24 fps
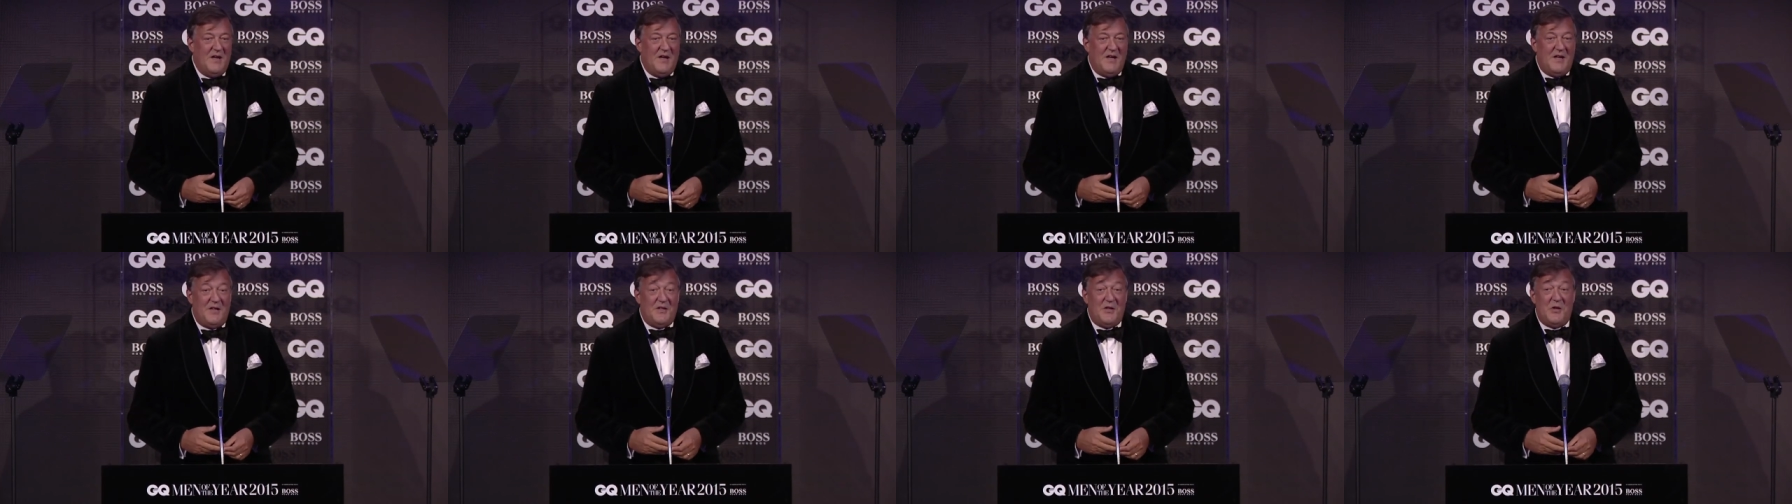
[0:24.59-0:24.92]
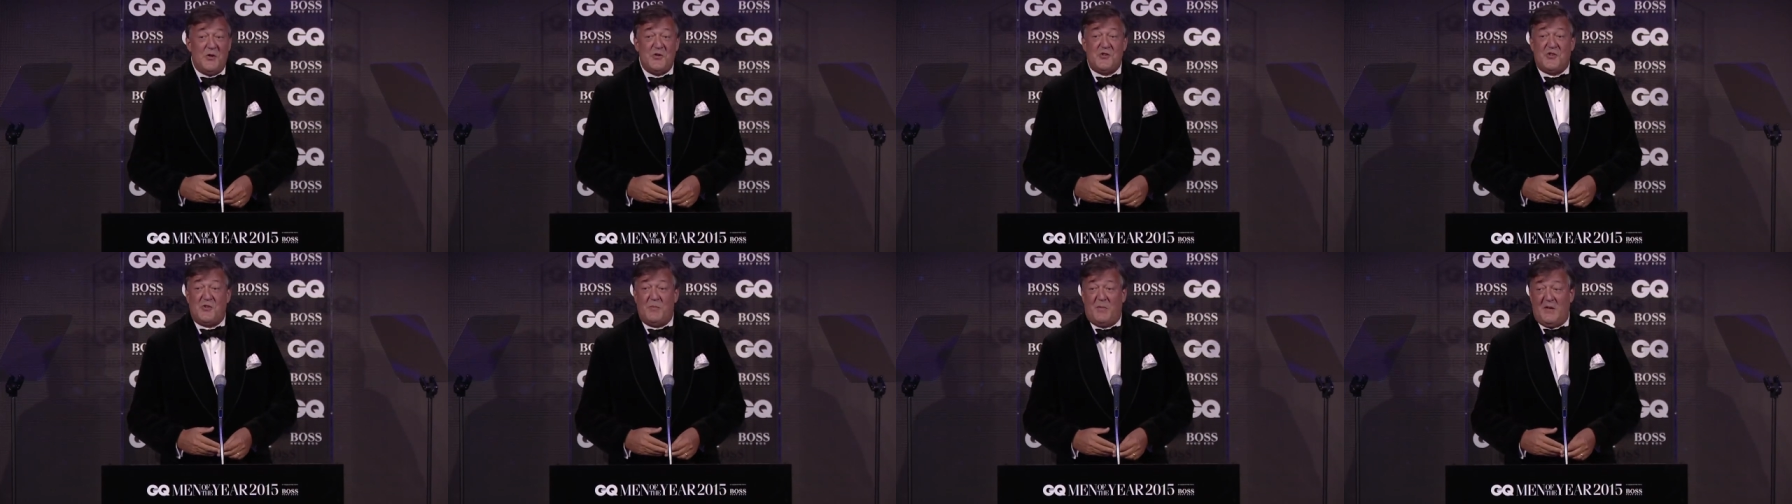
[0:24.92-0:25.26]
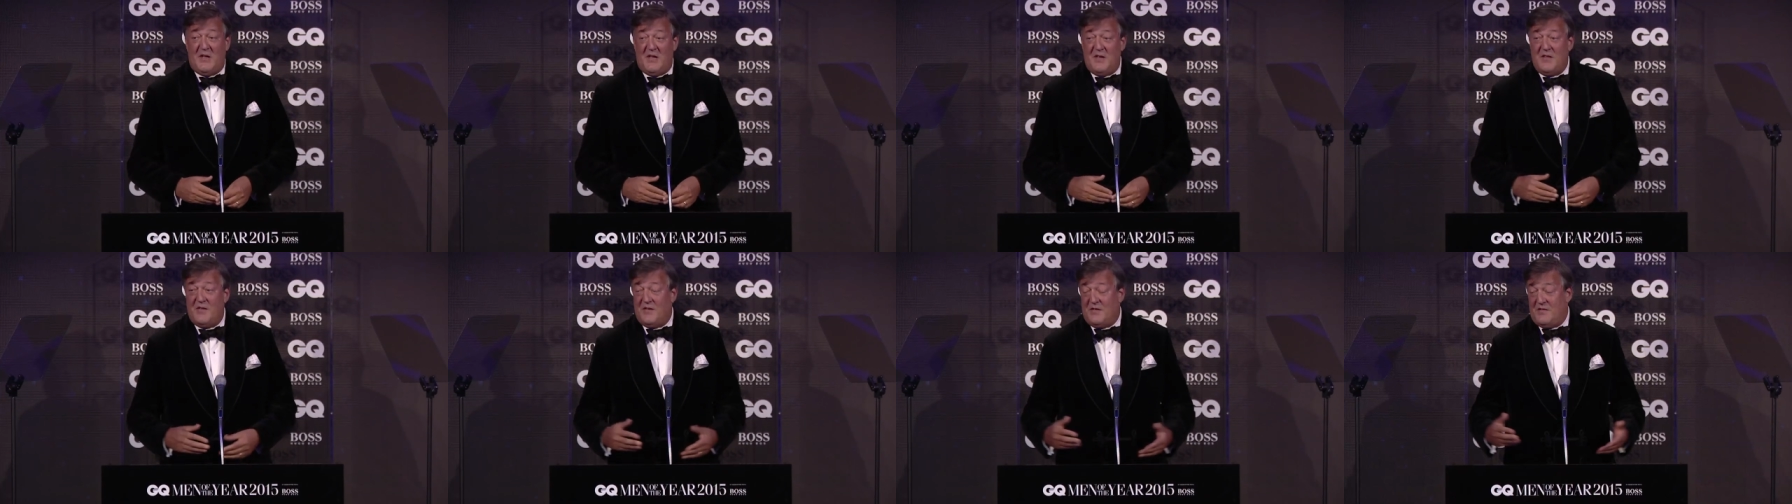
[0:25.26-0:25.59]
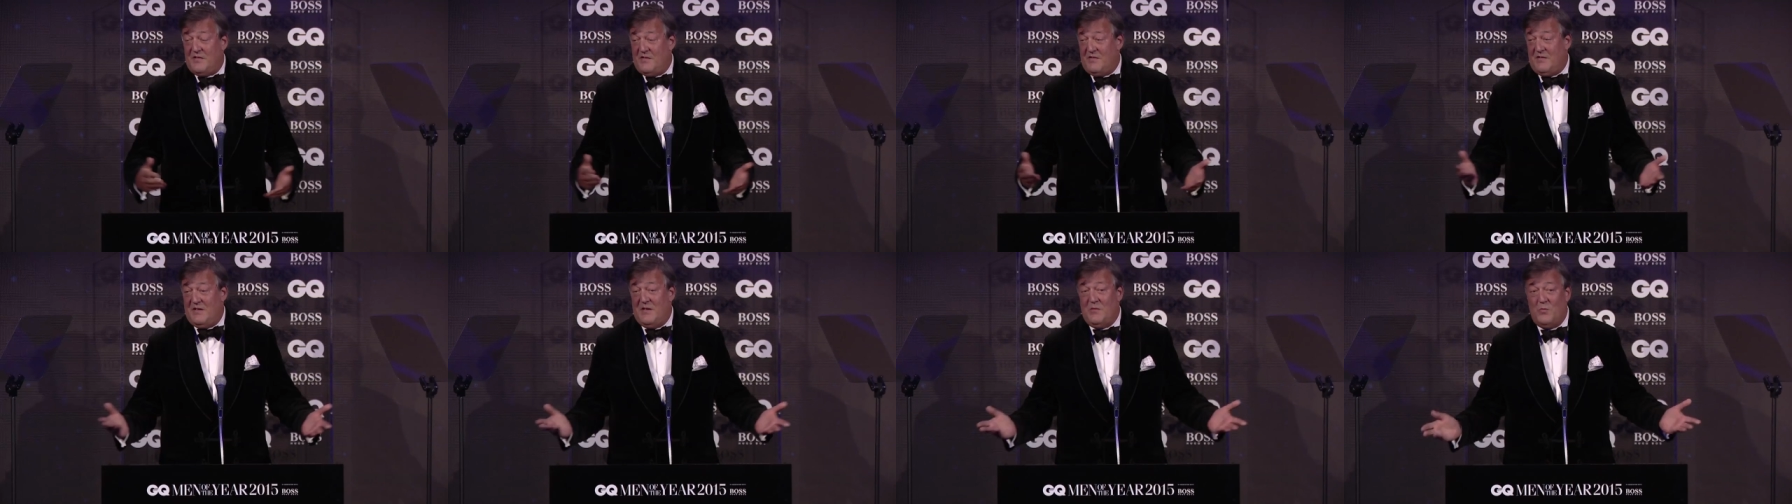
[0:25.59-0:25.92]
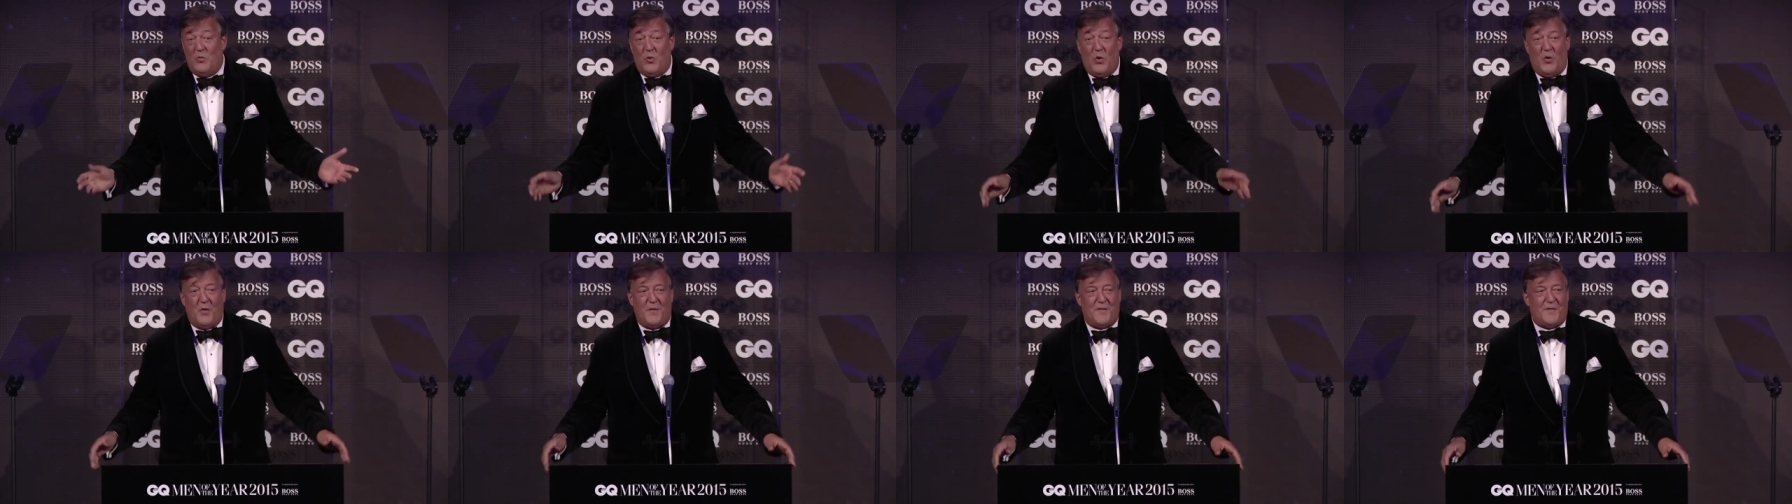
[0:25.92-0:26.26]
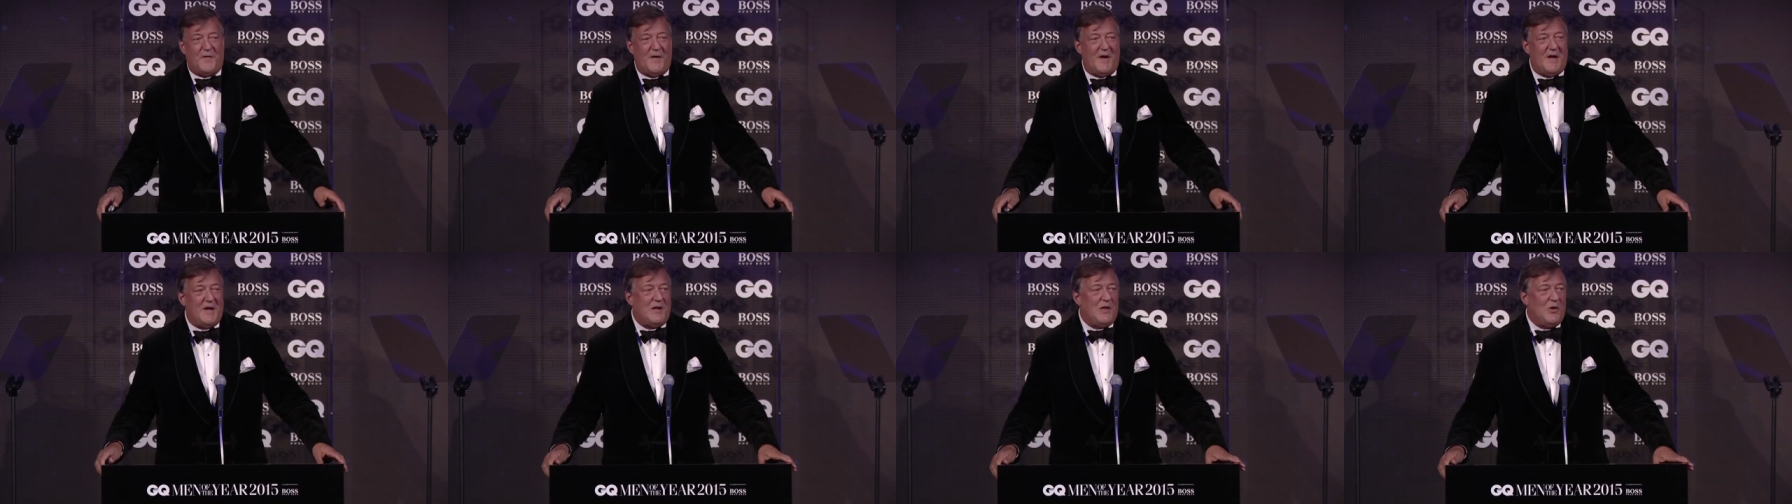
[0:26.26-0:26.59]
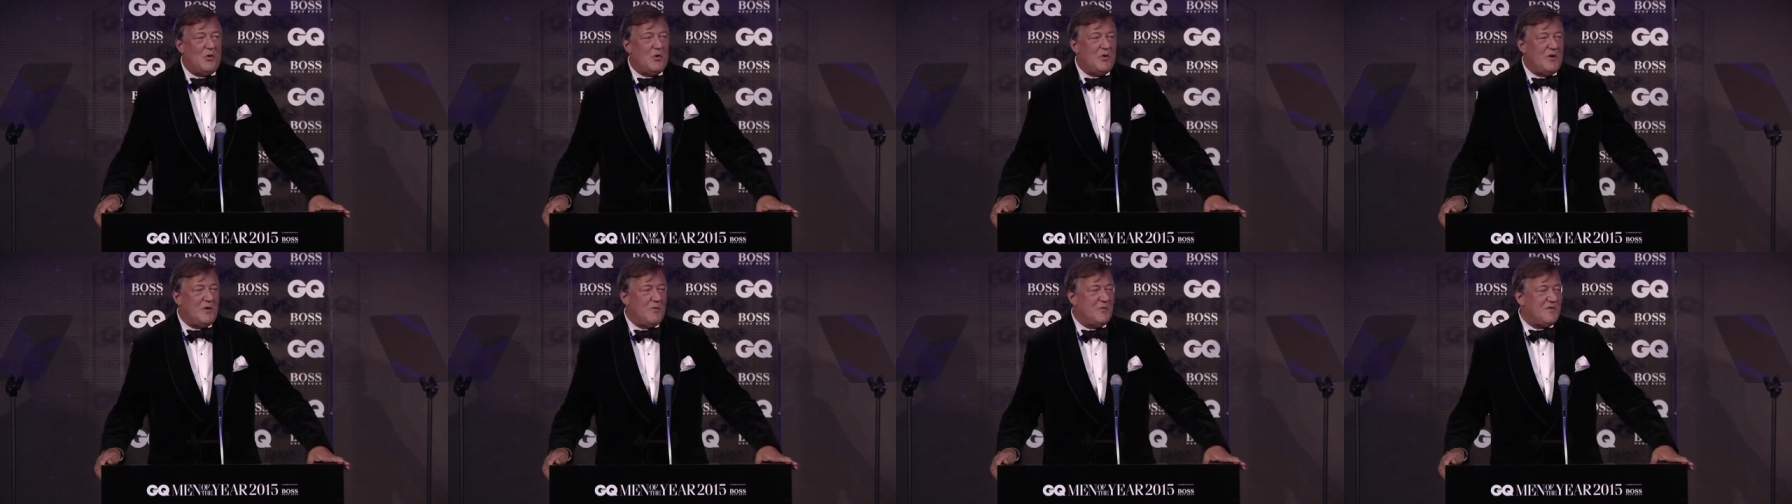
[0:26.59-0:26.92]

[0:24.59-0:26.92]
It used to be that in warfare glory